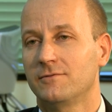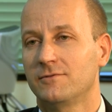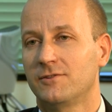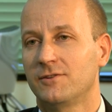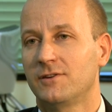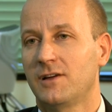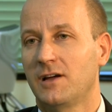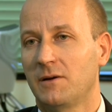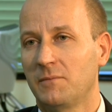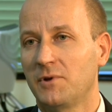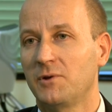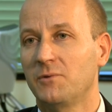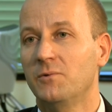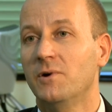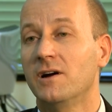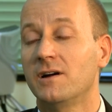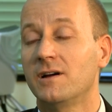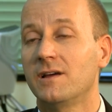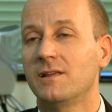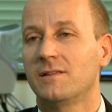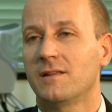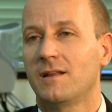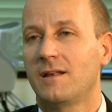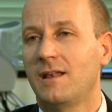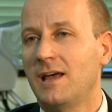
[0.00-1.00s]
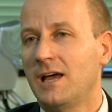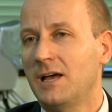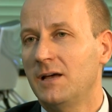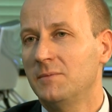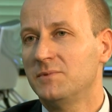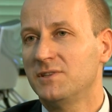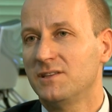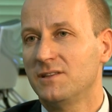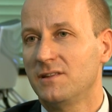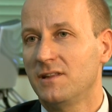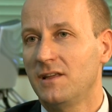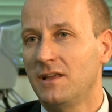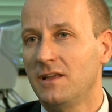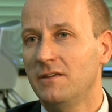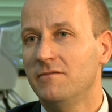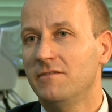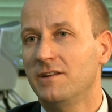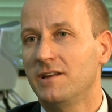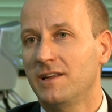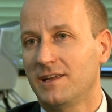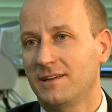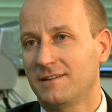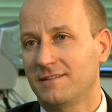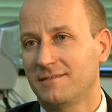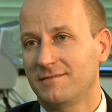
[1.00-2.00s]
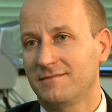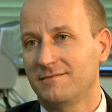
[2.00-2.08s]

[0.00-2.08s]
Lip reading: to come and work in the labs in the evening.